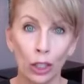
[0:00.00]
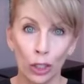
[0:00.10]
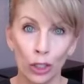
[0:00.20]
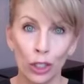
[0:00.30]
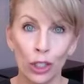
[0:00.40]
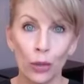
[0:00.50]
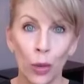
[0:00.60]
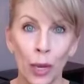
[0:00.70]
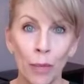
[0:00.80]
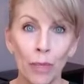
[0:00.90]
to learn to
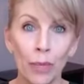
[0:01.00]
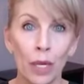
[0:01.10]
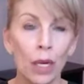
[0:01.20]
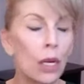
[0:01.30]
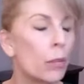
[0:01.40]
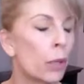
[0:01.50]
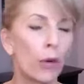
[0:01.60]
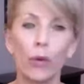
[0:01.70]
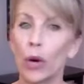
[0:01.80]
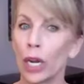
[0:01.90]
swim, but
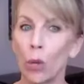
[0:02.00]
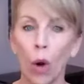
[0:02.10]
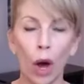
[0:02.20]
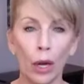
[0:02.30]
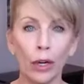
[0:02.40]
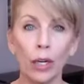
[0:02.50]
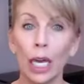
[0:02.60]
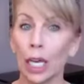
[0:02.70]
avoiding water